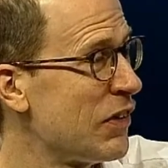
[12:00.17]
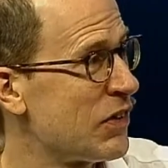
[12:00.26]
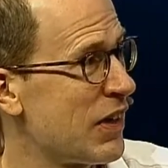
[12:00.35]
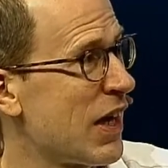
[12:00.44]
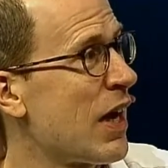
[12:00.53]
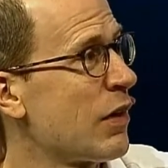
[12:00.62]

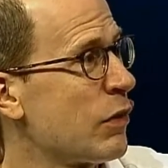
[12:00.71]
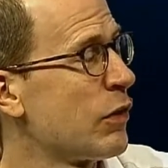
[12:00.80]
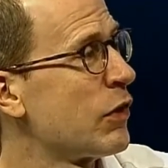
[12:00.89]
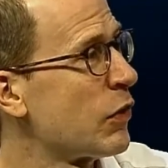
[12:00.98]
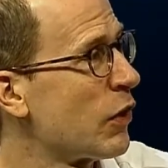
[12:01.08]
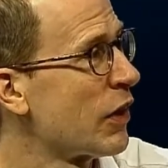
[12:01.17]
thing I alluded
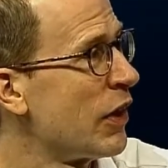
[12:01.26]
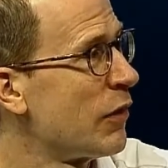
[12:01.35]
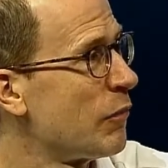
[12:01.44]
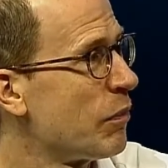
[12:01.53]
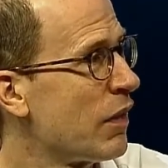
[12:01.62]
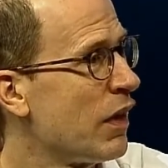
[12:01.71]
to earlier,
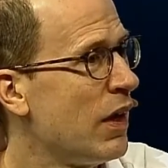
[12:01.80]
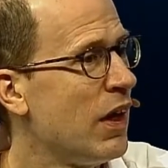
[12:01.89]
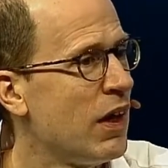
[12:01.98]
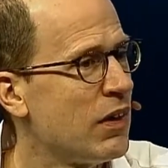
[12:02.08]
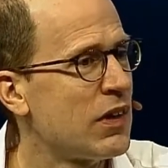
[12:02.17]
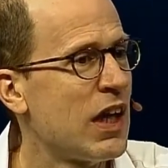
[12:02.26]

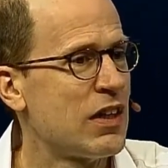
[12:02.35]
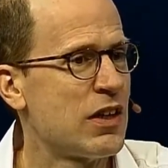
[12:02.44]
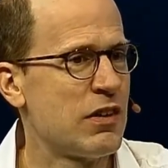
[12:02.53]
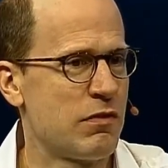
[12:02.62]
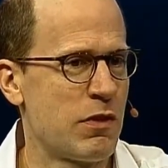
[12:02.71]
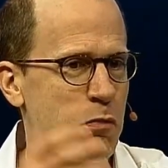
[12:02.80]

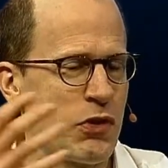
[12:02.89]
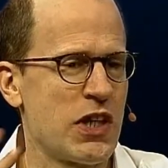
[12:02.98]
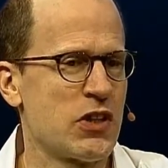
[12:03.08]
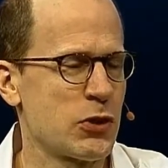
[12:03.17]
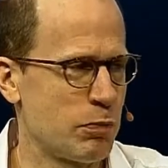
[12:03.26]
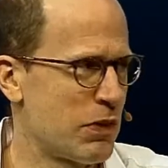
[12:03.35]
then the
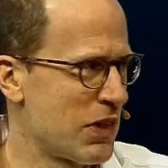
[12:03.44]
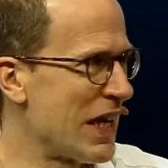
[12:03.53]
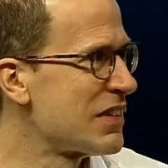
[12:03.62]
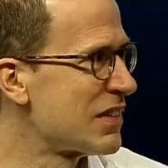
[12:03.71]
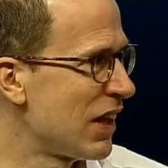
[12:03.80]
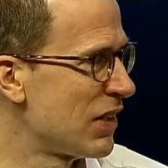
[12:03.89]
potential
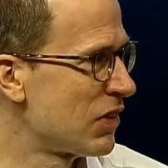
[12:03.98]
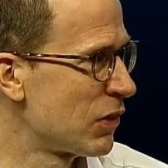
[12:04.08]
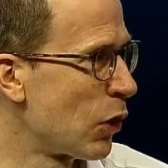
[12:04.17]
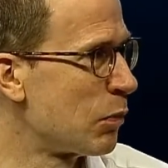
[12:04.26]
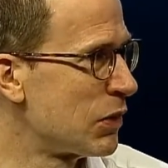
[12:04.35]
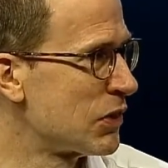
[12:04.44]
bonanza is
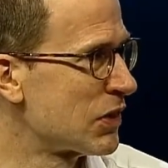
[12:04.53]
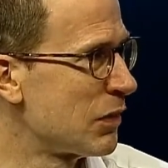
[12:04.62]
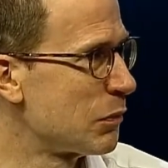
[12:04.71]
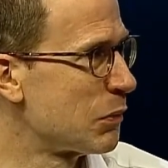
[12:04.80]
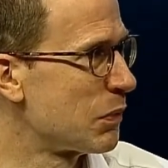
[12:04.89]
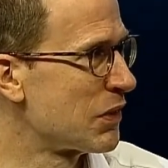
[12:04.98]
enormous. I
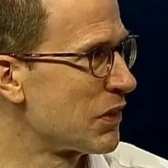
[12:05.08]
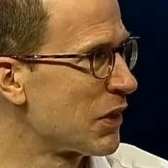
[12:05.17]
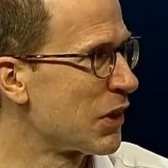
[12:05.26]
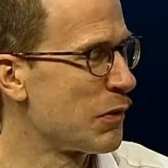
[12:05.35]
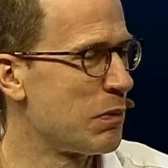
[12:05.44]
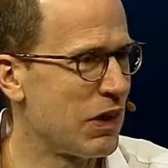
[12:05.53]
mean, we're
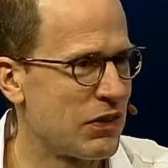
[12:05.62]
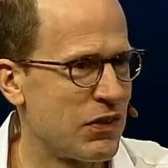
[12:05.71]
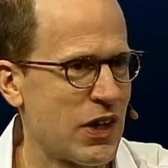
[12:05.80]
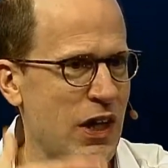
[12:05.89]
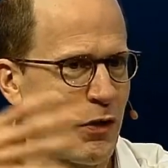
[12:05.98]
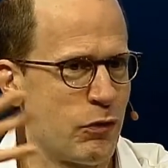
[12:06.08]
talking about the
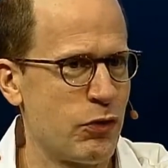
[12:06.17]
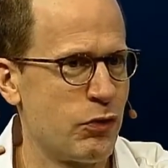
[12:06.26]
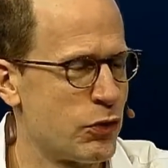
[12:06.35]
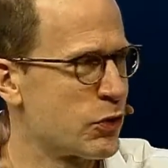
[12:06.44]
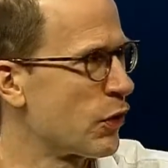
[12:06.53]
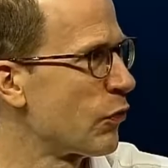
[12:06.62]
kind of the
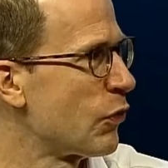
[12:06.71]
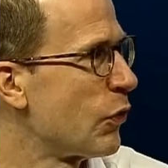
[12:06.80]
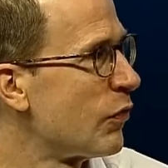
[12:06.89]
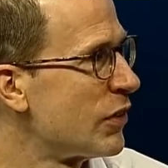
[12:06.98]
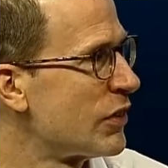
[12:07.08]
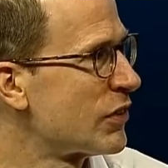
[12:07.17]
future of the
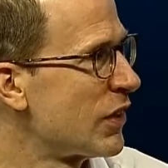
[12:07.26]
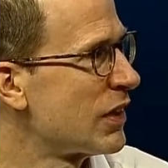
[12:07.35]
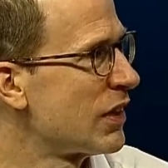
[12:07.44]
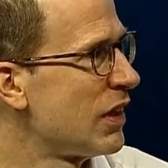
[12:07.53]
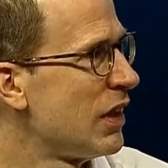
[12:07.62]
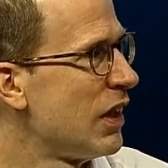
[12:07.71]
universe, right?
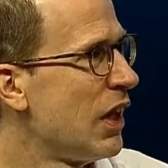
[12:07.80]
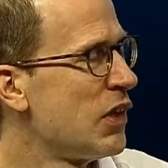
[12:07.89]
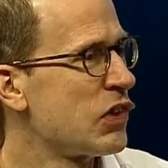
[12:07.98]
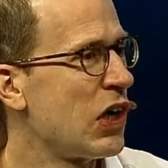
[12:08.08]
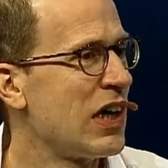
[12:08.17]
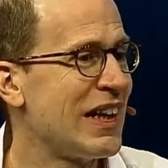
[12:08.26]

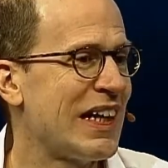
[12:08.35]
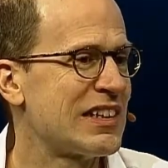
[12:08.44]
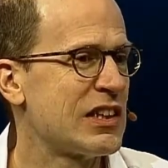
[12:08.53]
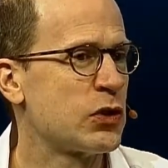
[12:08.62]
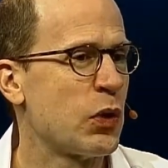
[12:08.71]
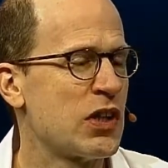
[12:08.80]
So in that
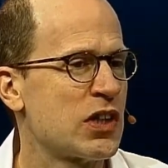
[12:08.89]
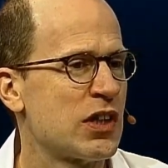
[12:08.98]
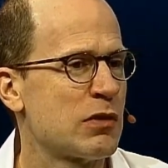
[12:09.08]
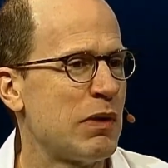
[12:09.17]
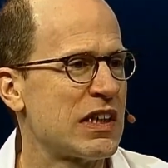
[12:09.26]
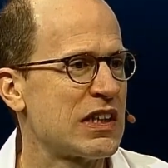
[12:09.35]
situation, it
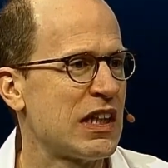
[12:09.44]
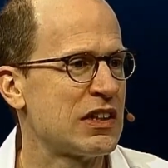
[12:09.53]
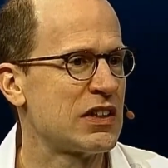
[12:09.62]
makes sense